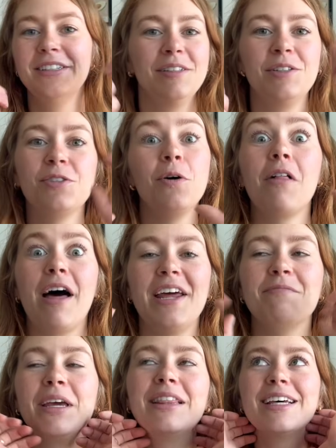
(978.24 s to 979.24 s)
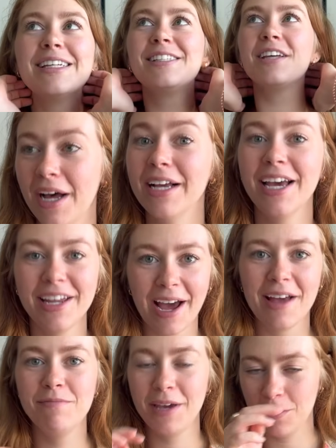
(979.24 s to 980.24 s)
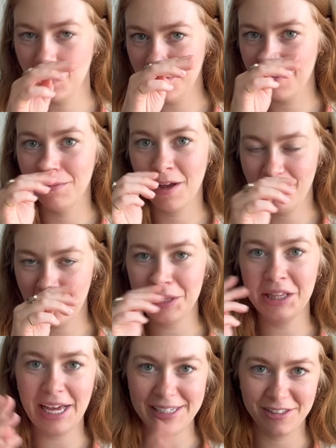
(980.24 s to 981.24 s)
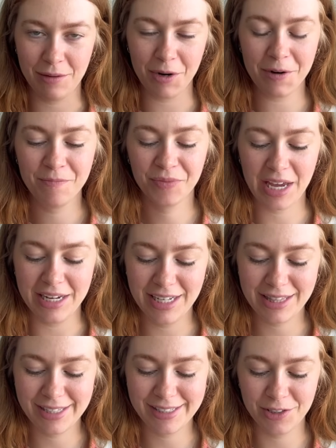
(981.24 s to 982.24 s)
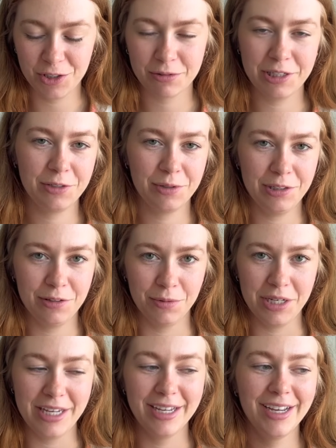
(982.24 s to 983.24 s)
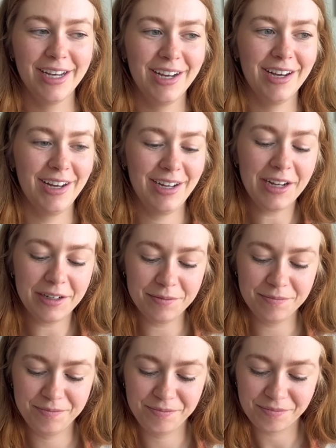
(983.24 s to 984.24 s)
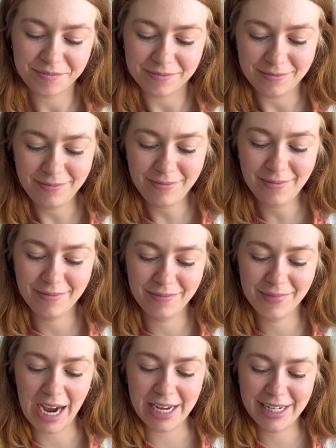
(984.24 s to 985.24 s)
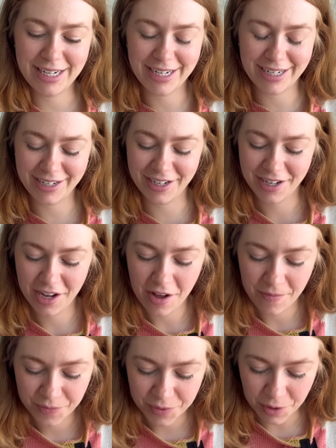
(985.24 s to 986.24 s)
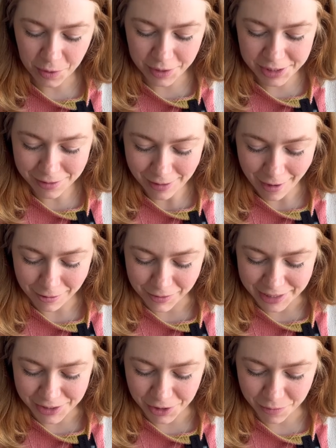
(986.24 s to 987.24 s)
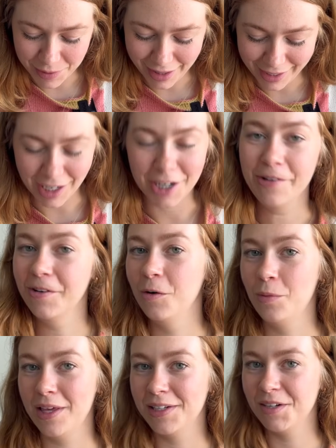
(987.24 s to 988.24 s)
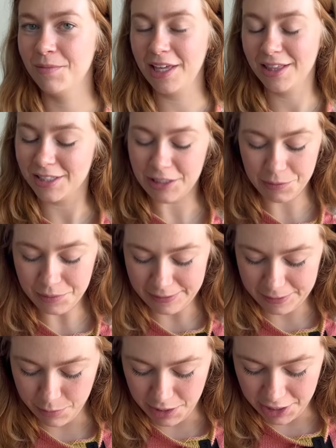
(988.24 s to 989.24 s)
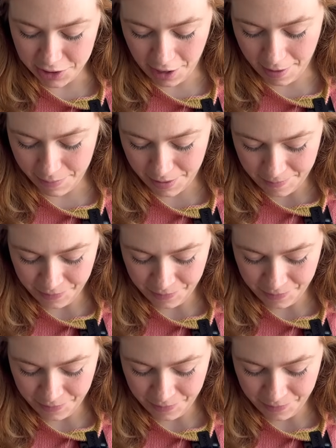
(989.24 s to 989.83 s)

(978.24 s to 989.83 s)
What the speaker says: So glad I made this. Again, I made one for my friend last summer. I knit this in 2023. I knit it, according to Ravelry, it took me like under a week to make this. This was a speedy top.